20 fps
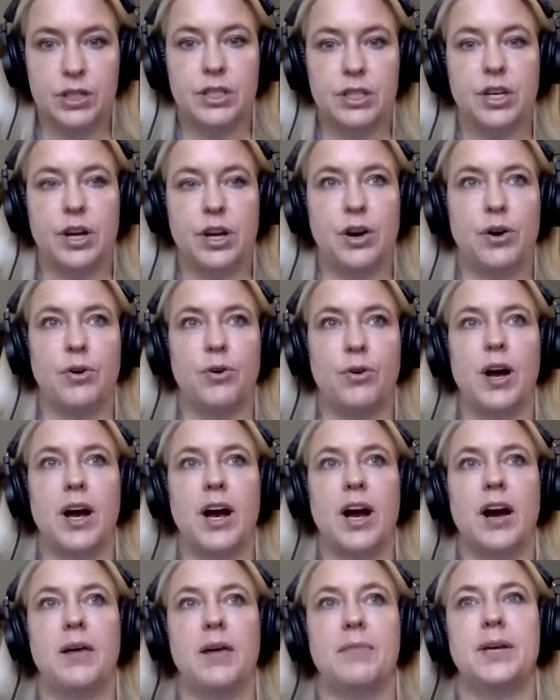So
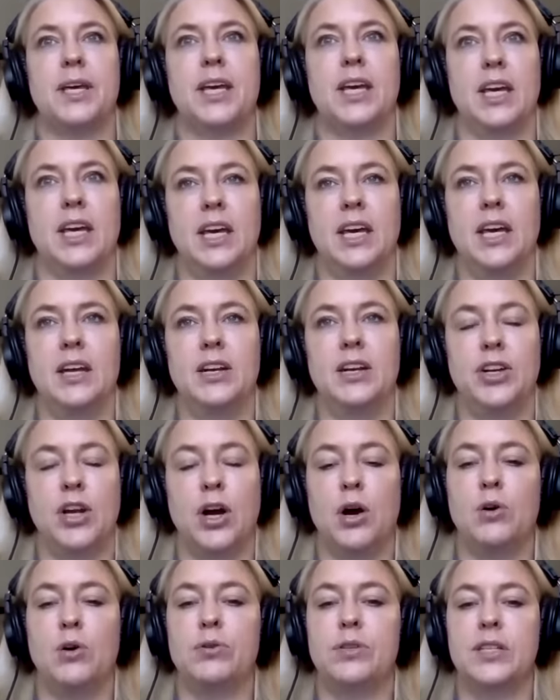he
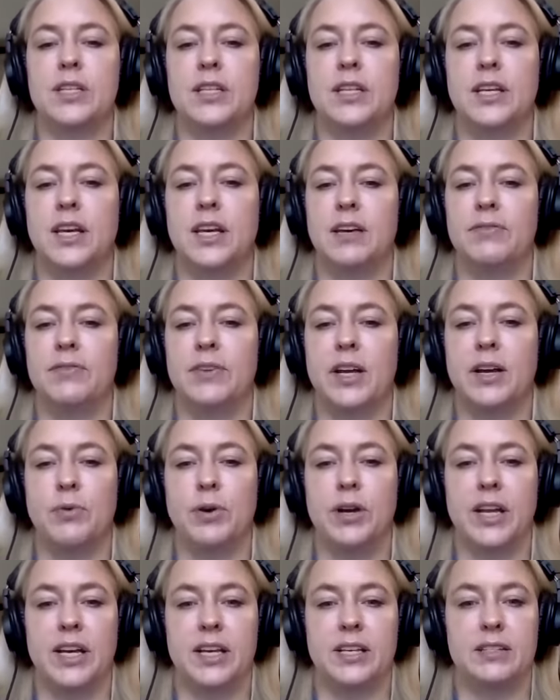knows in the evening
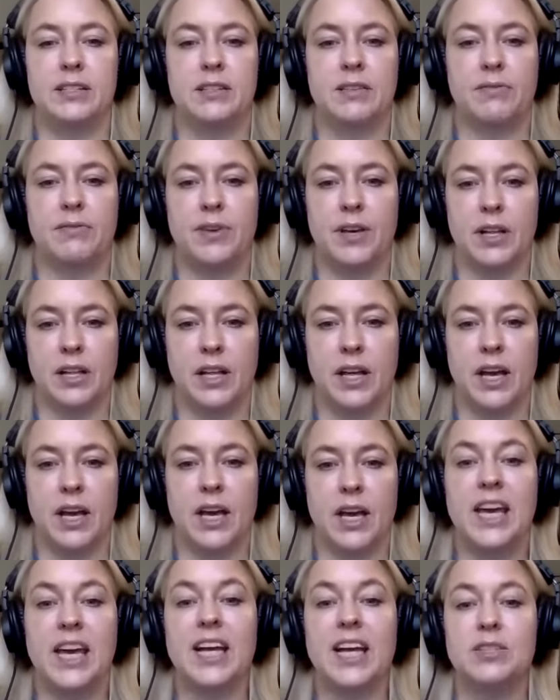when
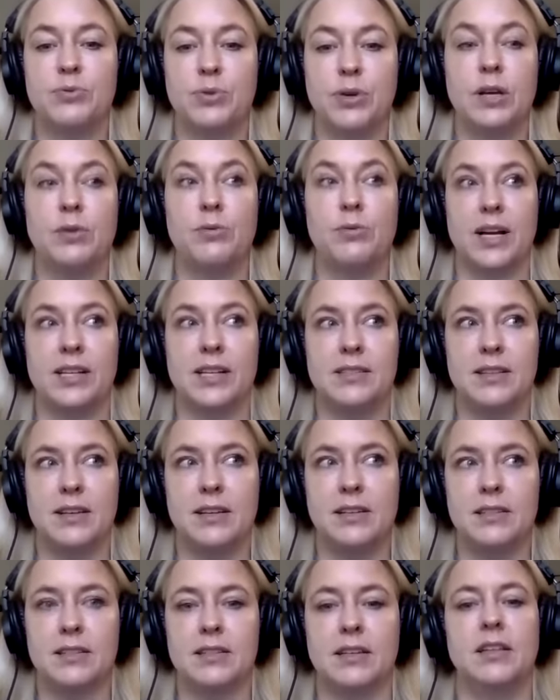he gets really
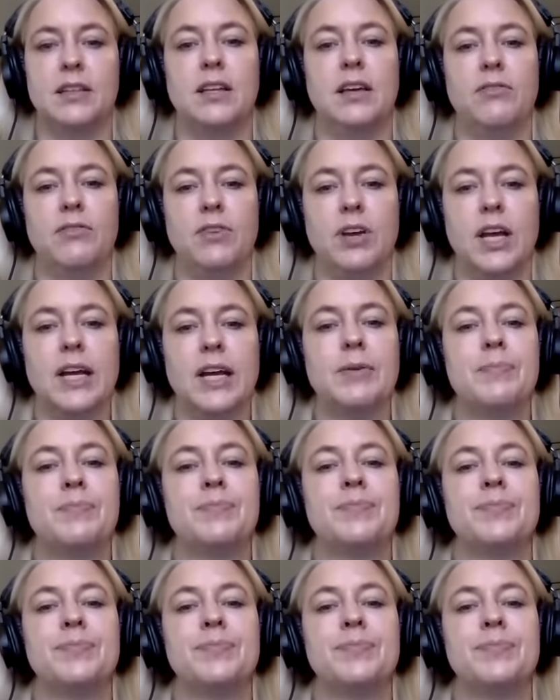restless in the evening.